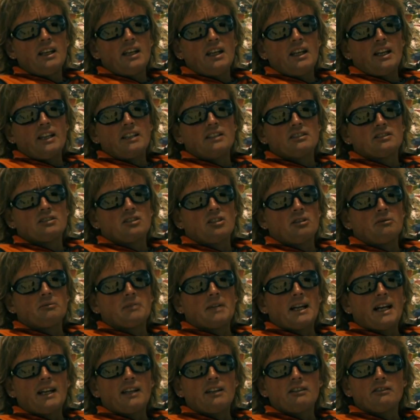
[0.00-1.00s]
and some
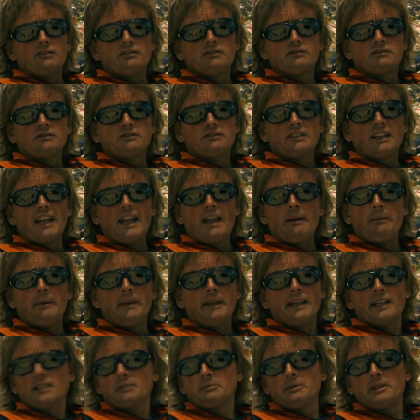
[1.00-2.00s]
kind of
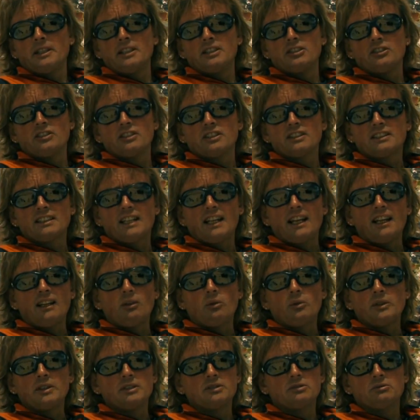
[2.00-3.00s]
heavy expedition style,
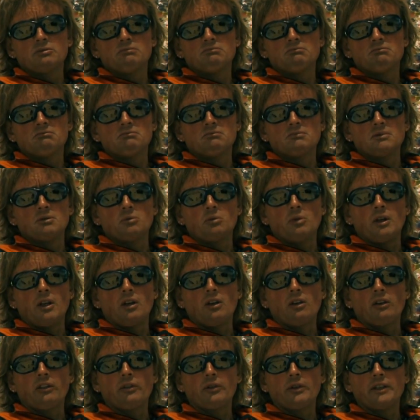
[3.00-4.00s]
which we
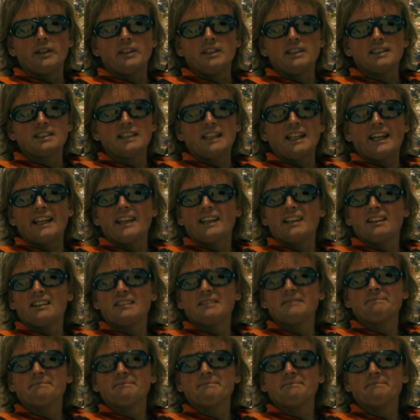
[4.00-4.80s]
all three dislike.